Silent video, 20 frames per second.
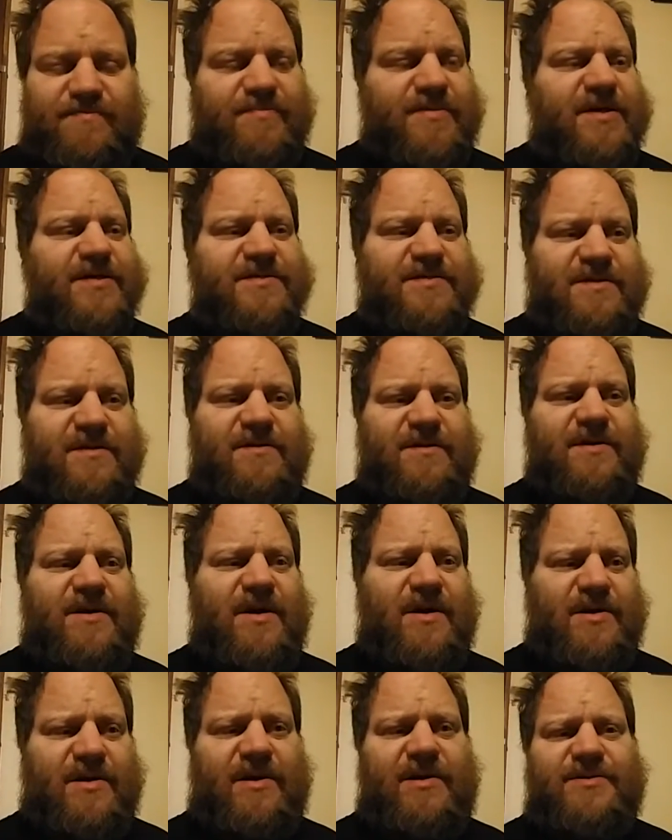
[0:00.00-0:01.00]
basically,
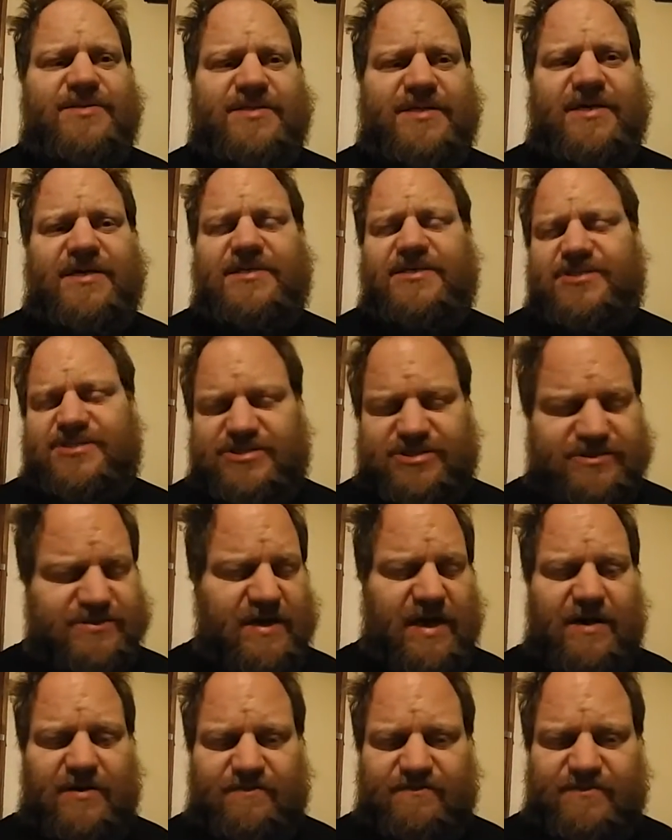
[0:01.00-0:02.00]
I'll say is,
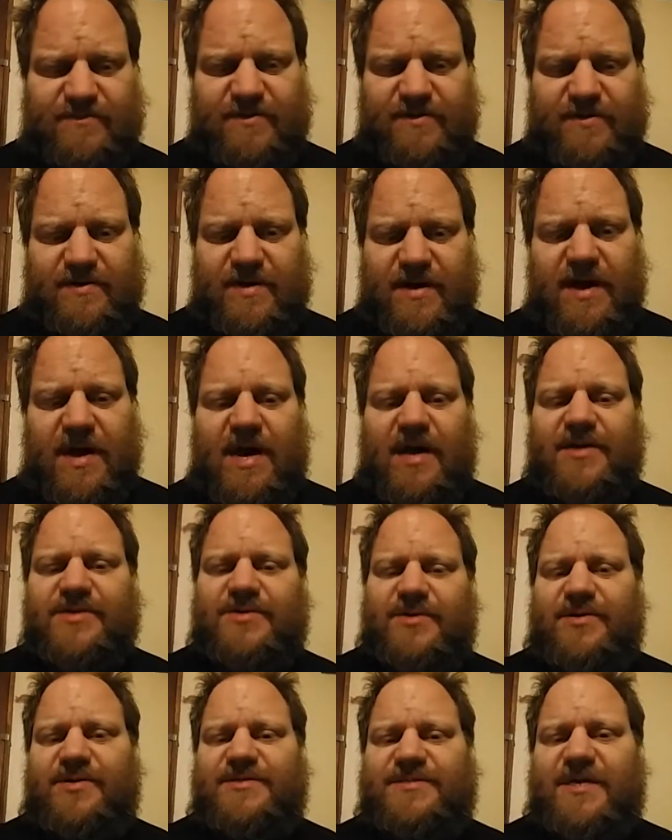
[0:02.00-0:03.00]
I was
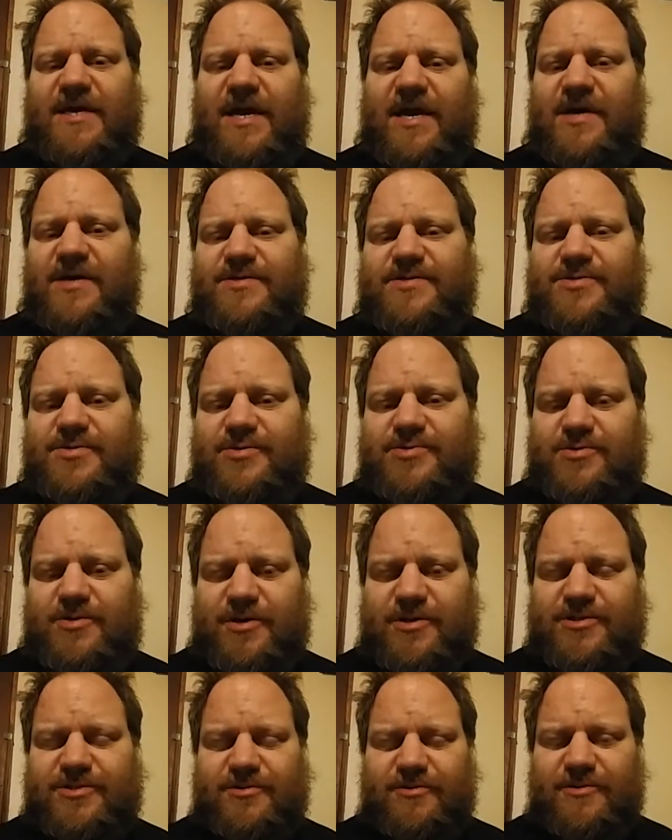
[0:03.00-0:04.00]
gonna say
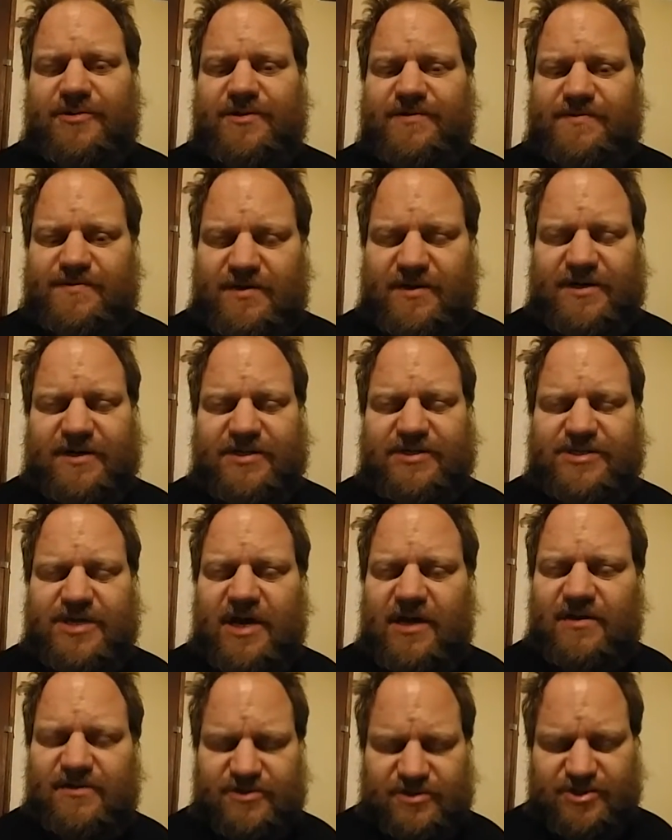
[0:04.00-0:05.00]
extraterrestrially fucking
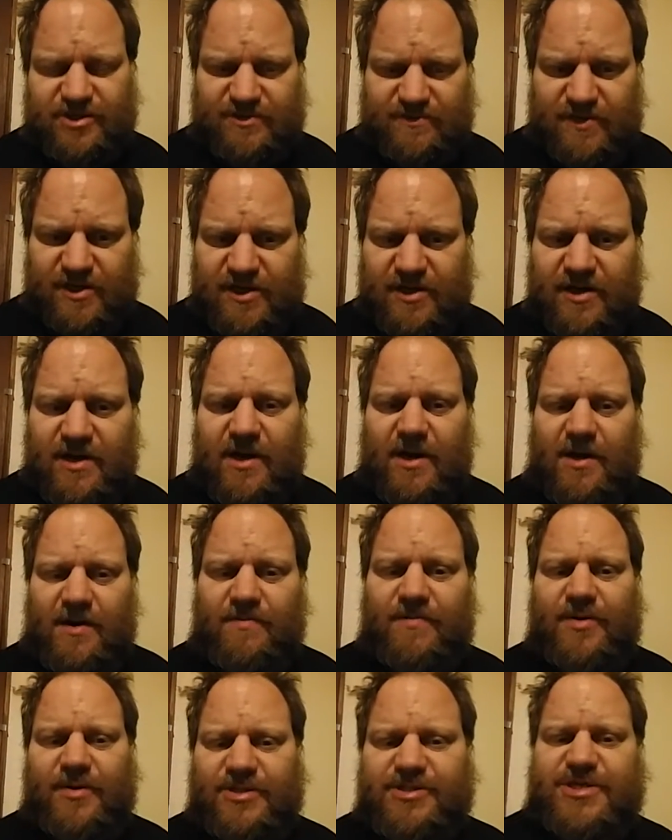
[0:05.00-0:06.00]
challenging me,
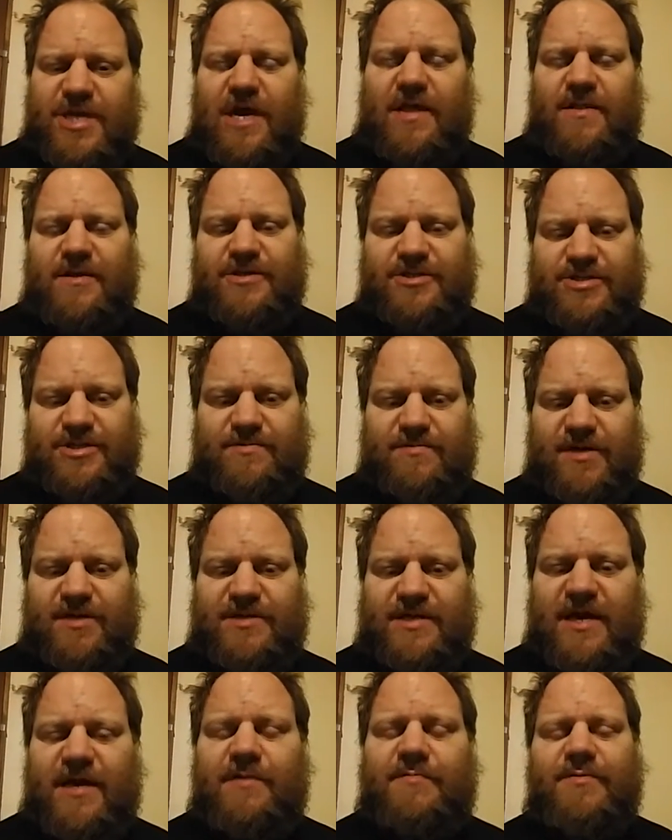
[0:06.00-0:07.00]
but challenging me
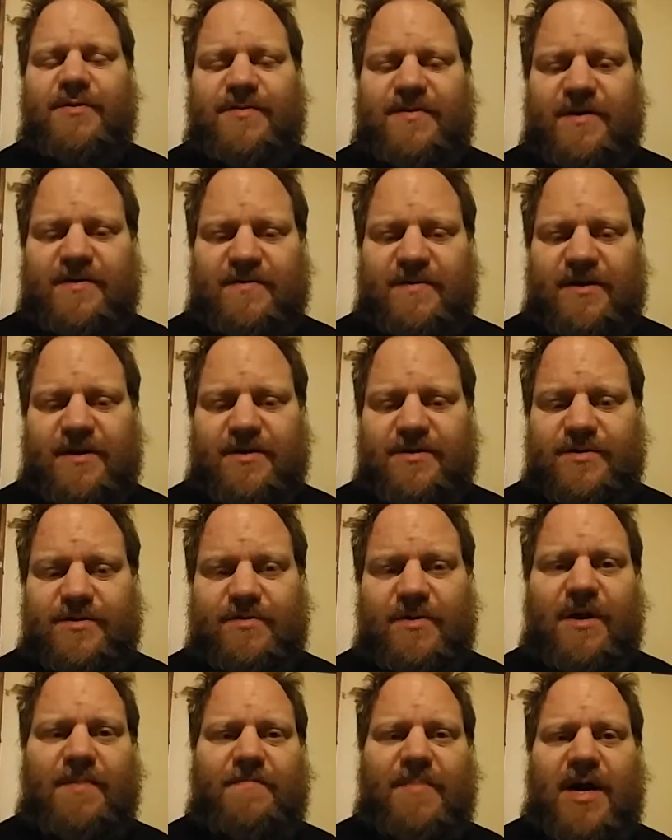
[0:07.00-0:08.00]
to everything that I
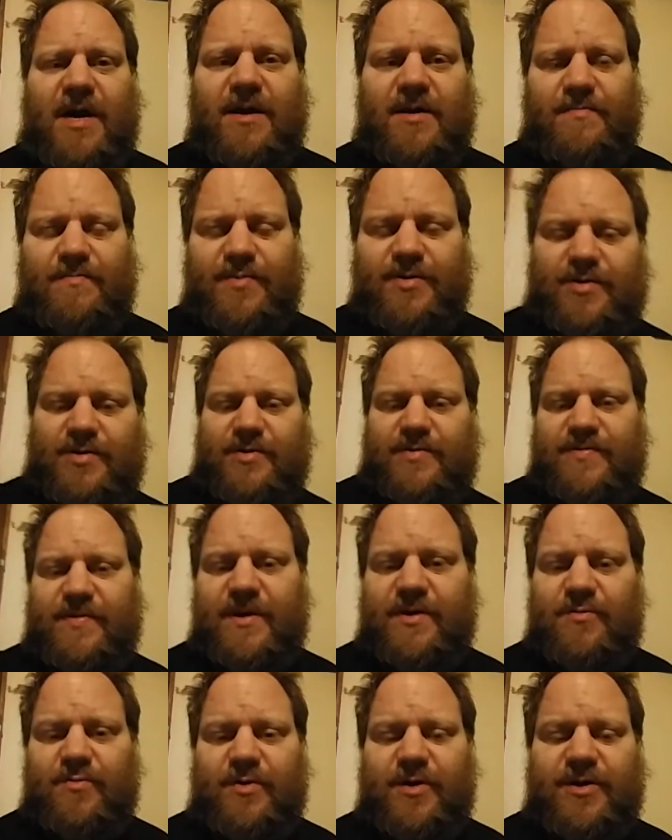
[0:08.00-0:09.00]
do. I buy a book,
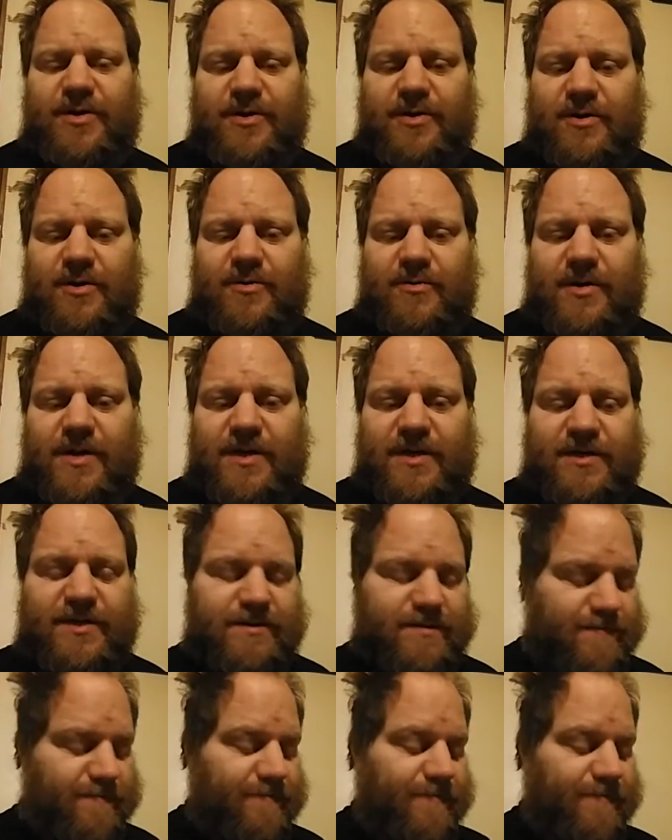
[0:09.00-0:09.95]
they read it already.